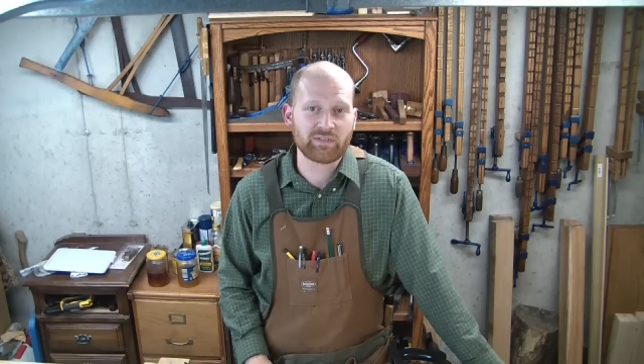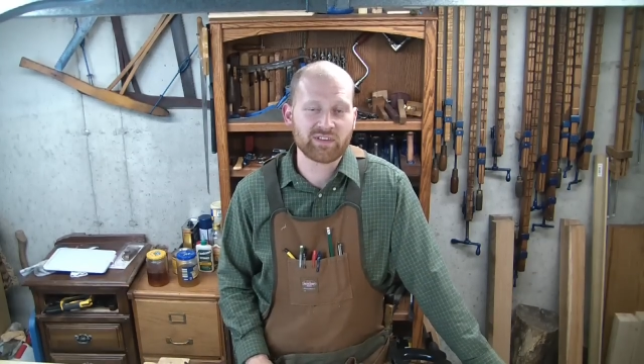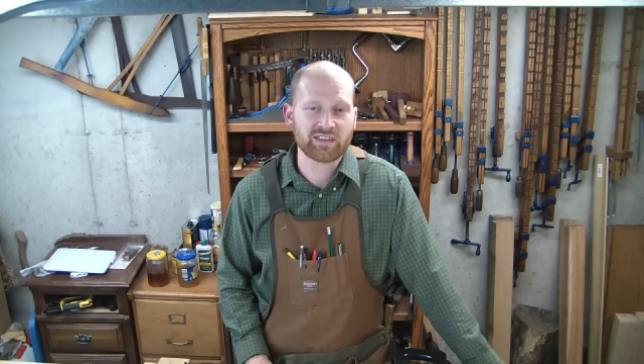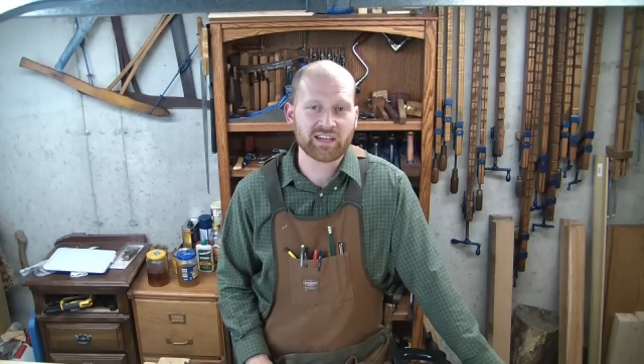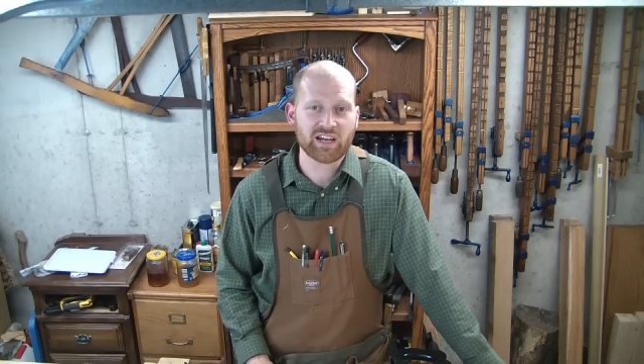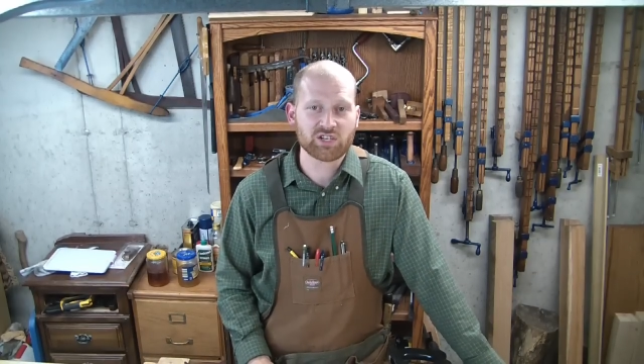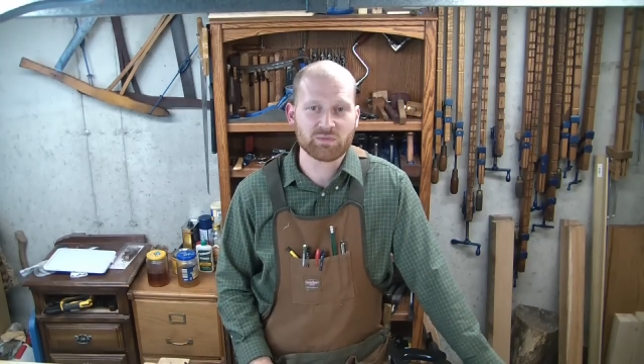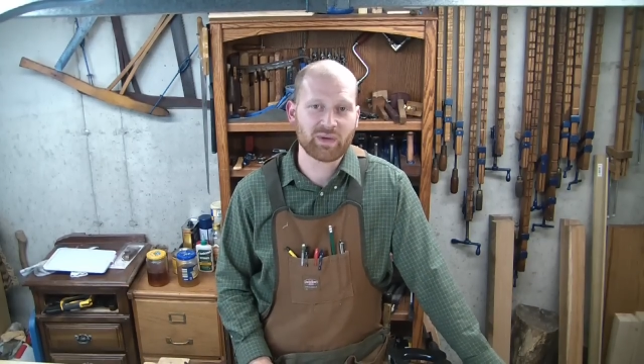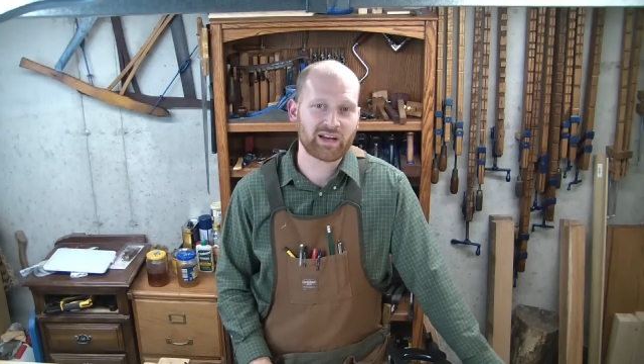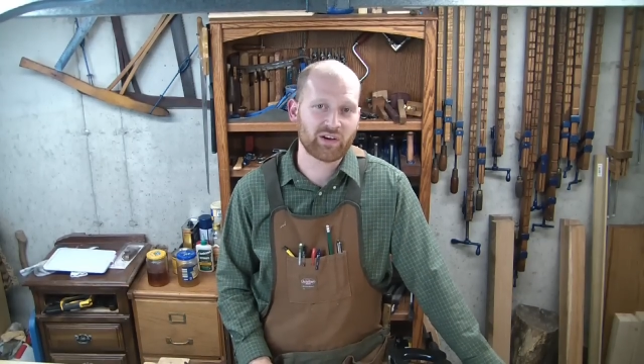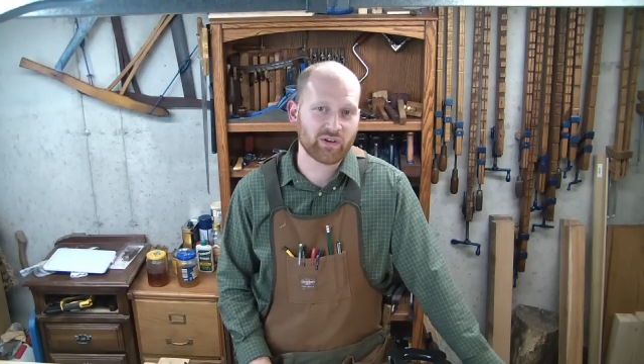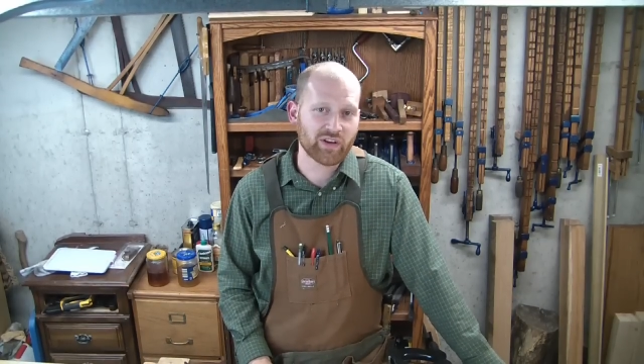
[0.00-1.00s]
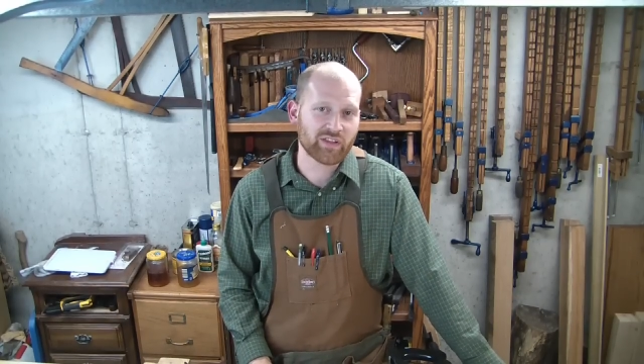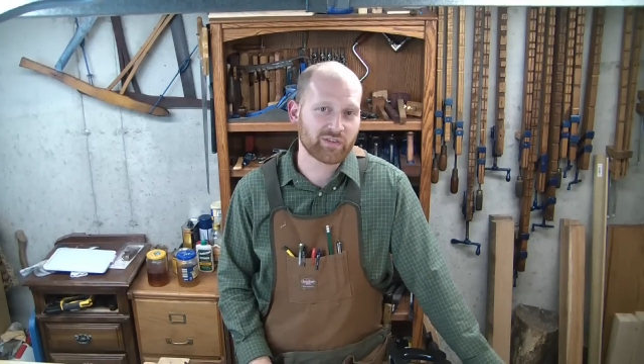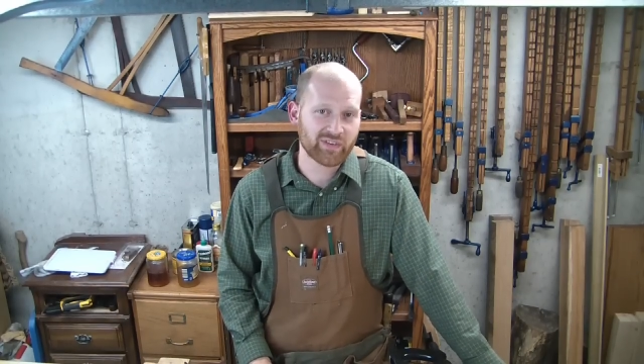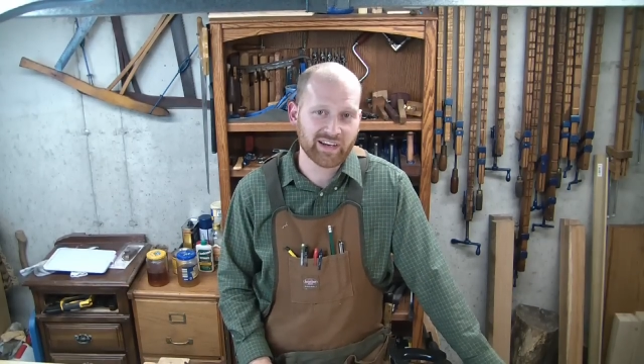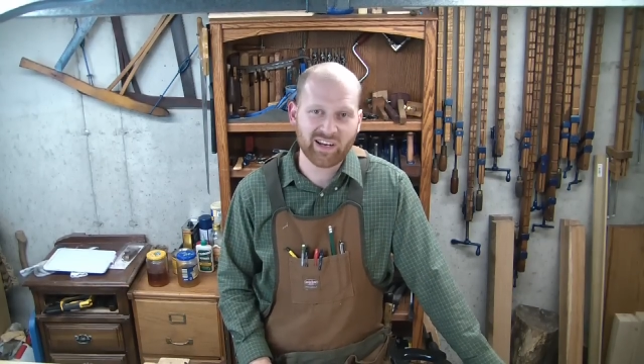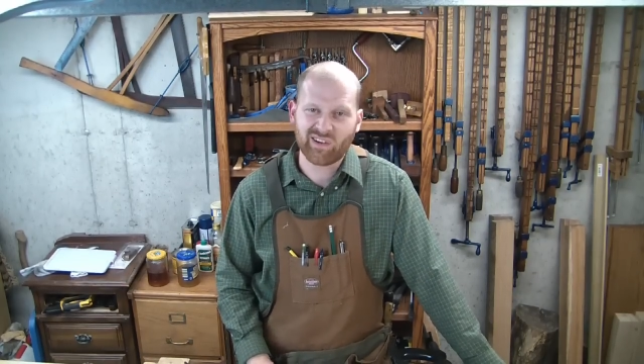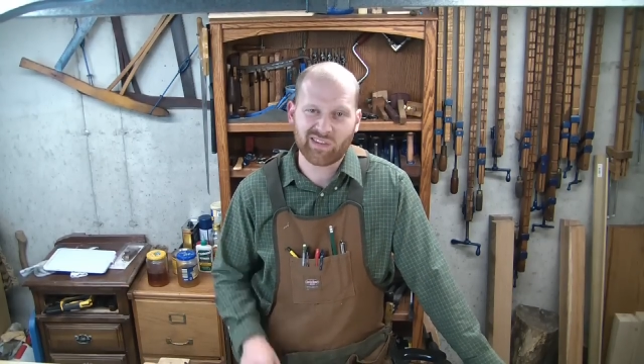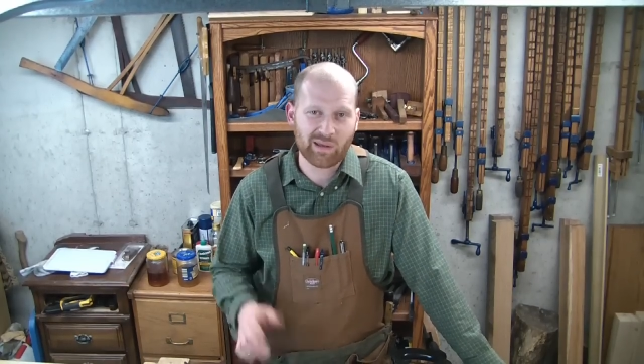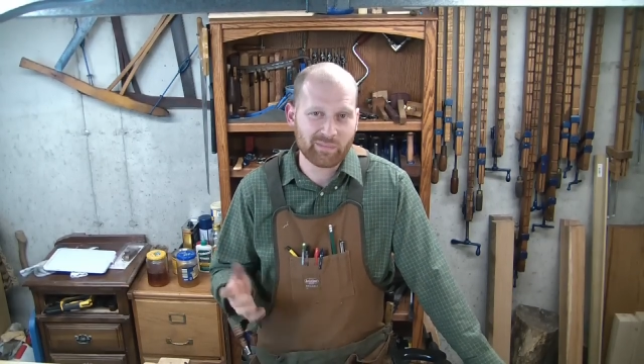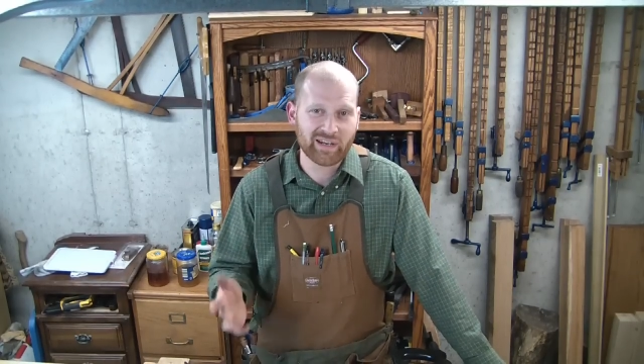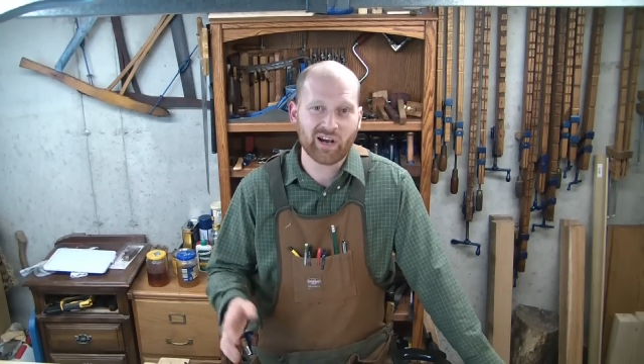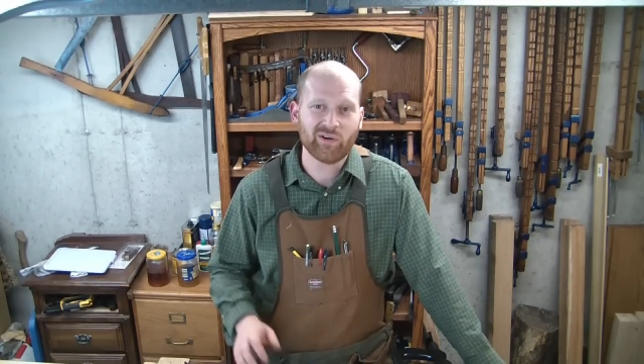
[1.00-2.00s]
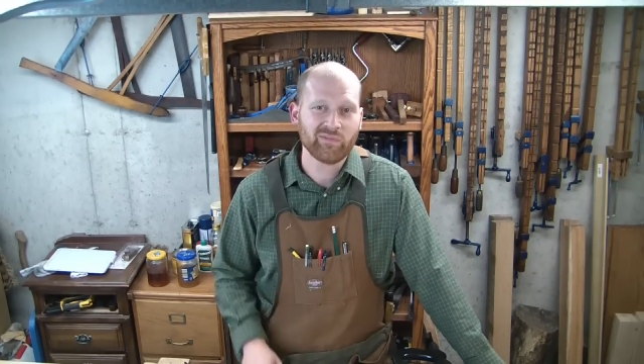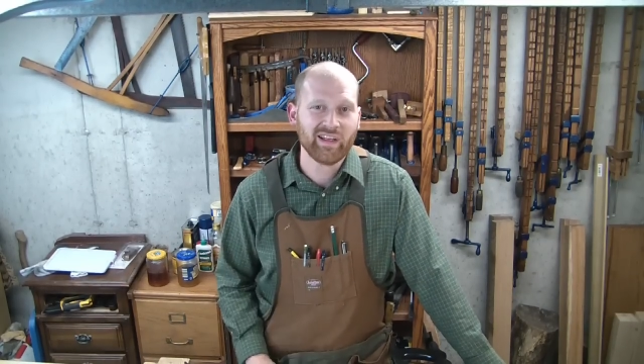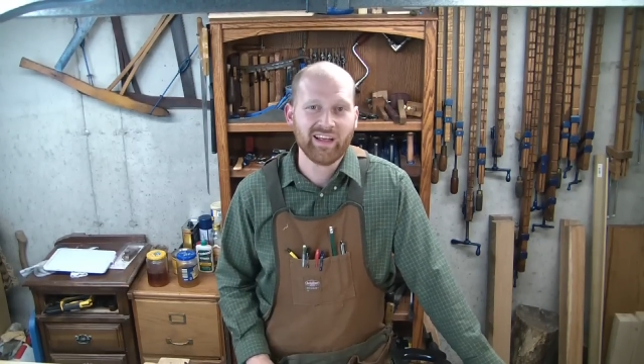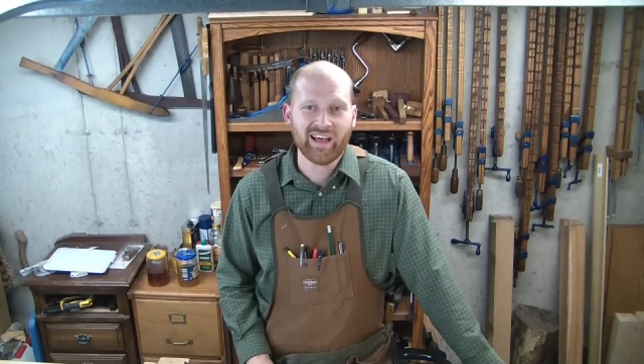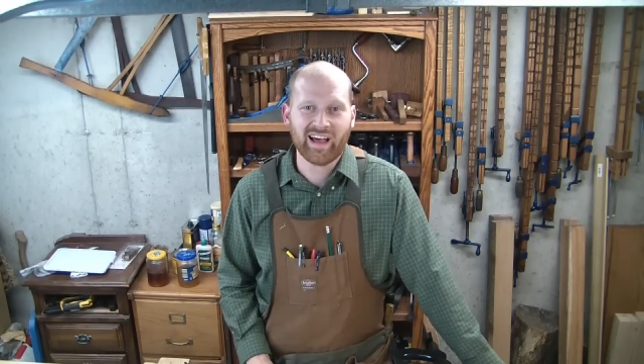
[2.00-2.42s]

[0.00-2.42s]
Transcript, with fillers: If you think I should make a whole other video, let me know,